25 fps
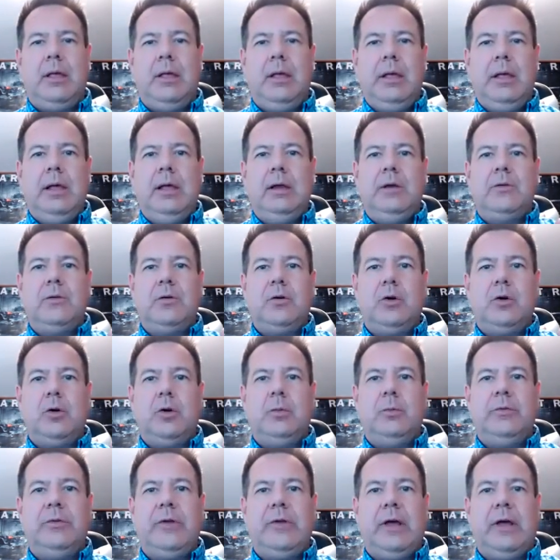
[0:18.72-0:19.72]
in
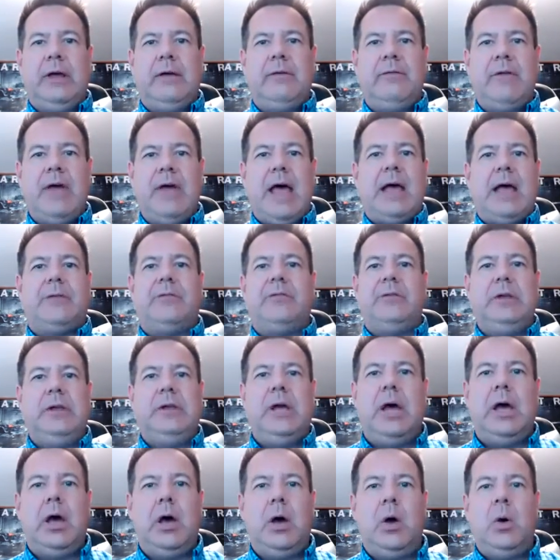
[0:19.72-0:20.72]
terms of
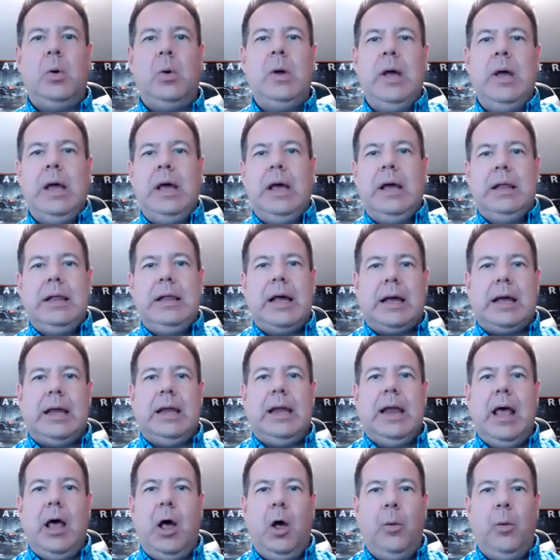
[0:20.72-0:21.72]
SEO that can
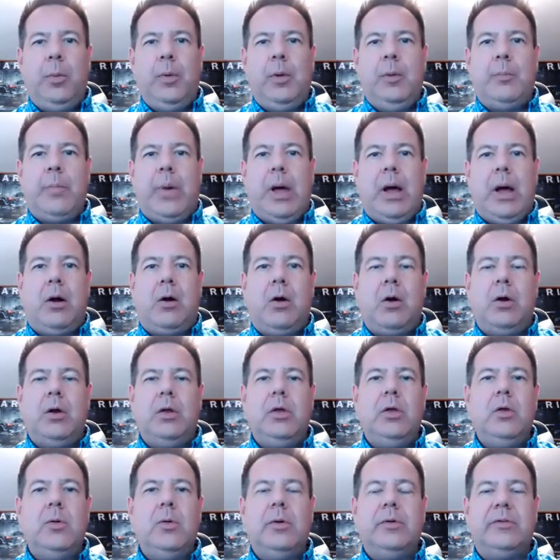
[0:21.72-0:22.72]
help empower
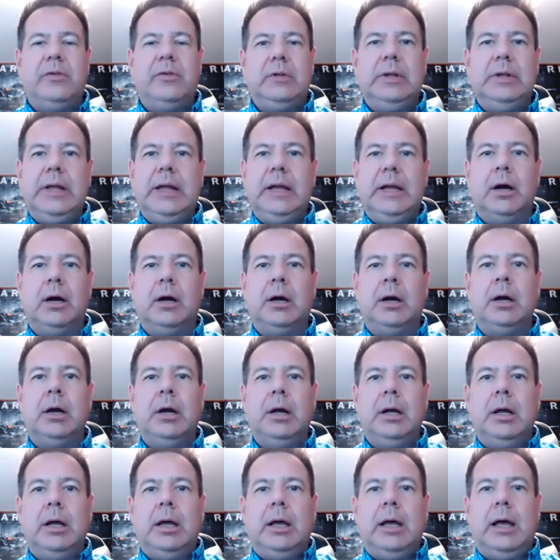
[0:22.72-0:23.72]
you as a leader
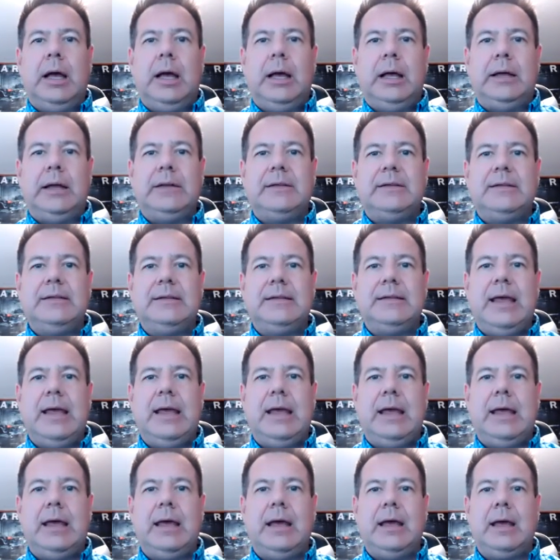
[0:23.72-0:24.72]
to
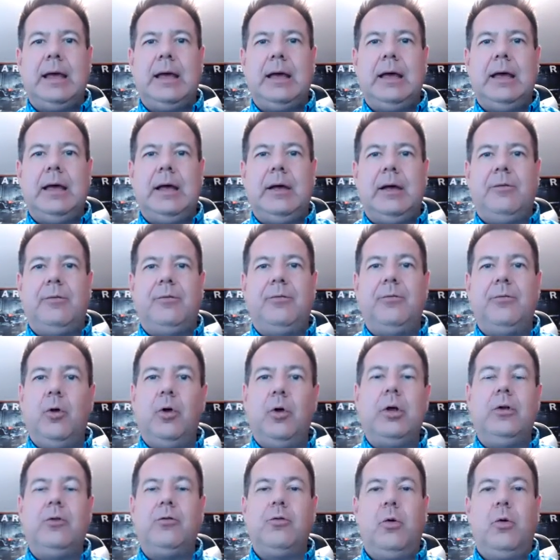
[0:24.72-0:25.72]
take full
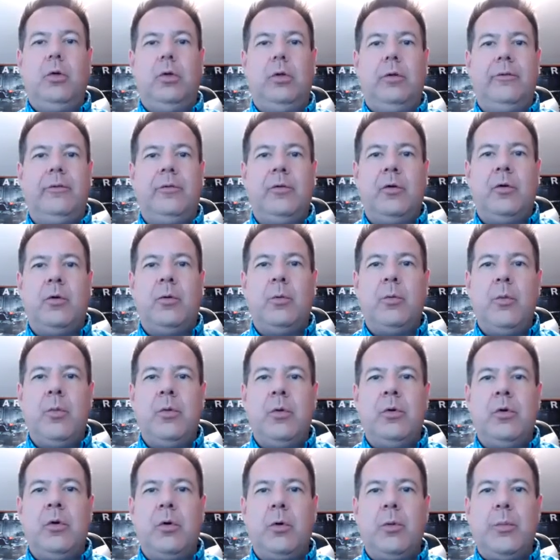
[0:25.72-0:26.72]
control of
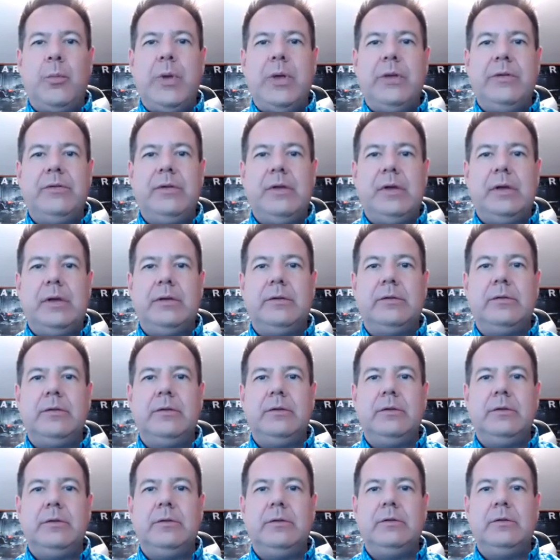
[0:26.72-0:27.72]
your business.
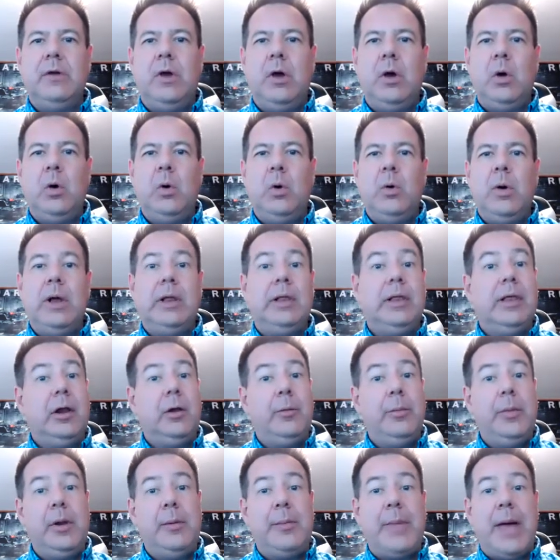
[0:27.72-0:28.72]
So a little
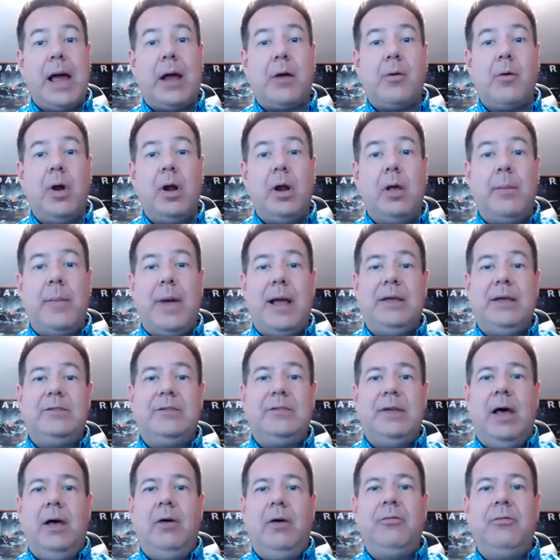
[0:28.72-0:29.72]
bit of background on
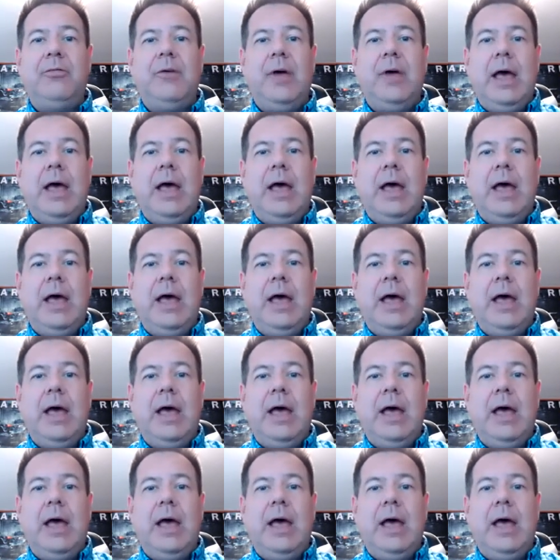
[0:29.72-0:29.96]
myself.